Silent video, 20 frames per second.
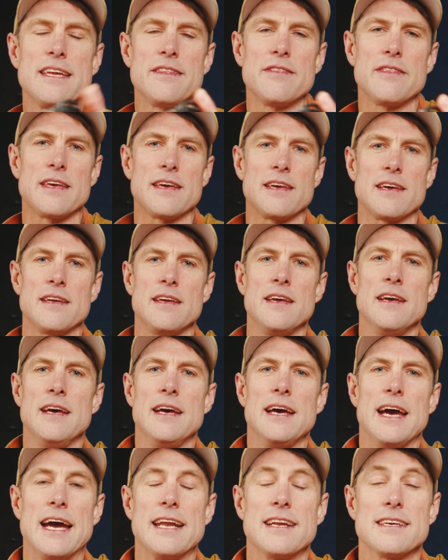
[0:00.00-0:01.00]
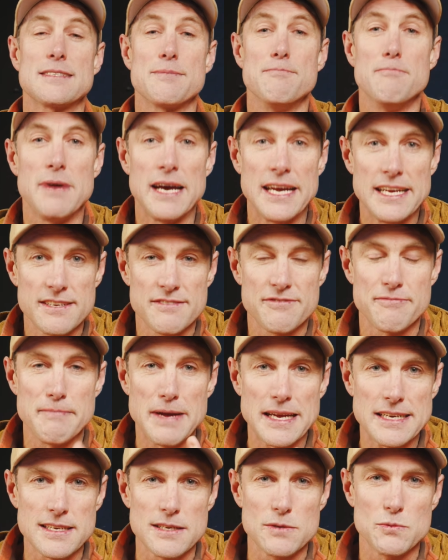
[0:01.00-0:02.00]
end there, and it's made of
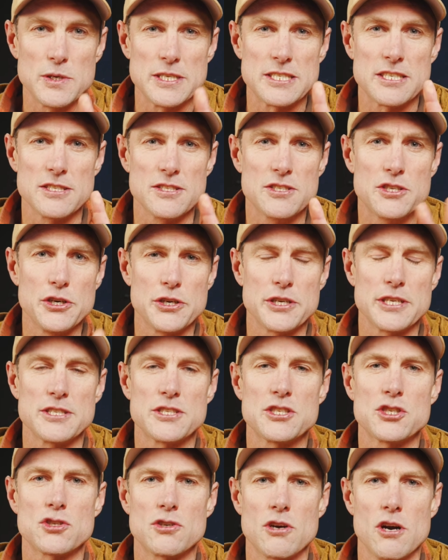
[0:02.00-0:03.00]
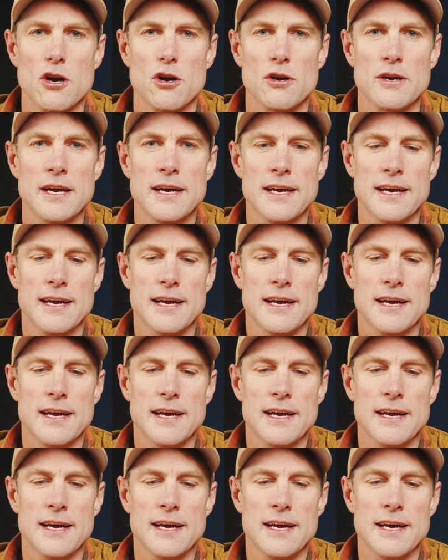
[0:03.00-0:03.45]
metal, which is good and strong.